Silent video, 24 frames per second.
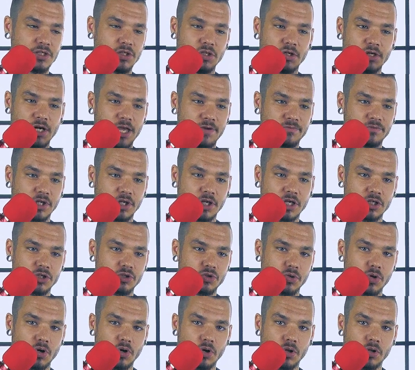You don't have the
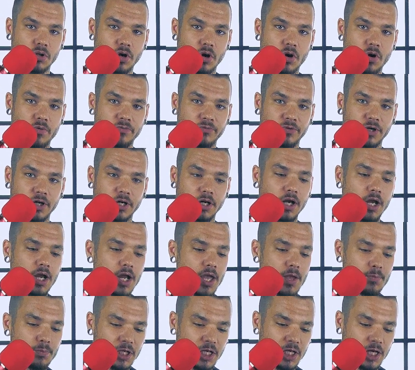control over
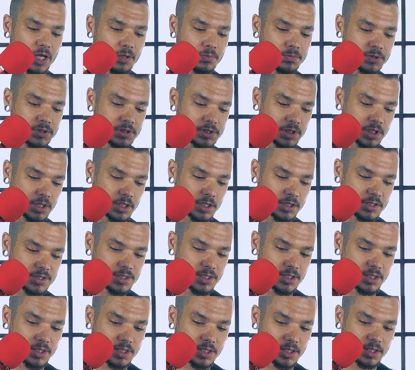being able
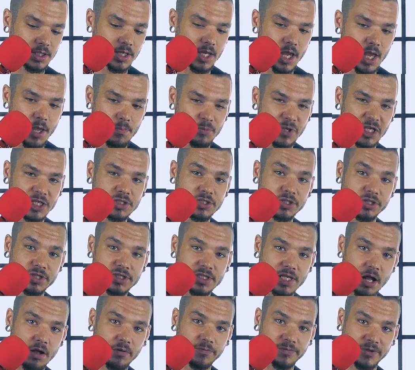to mix
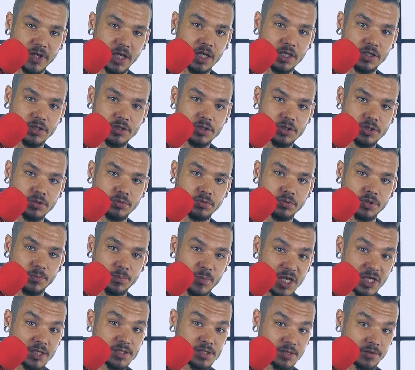yourself into the
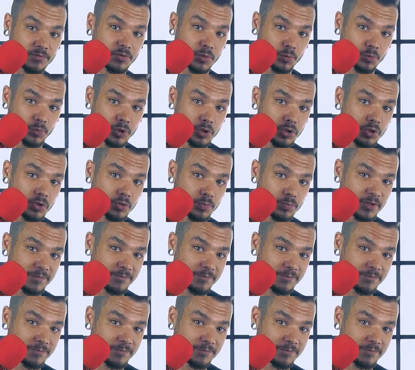mix of the room,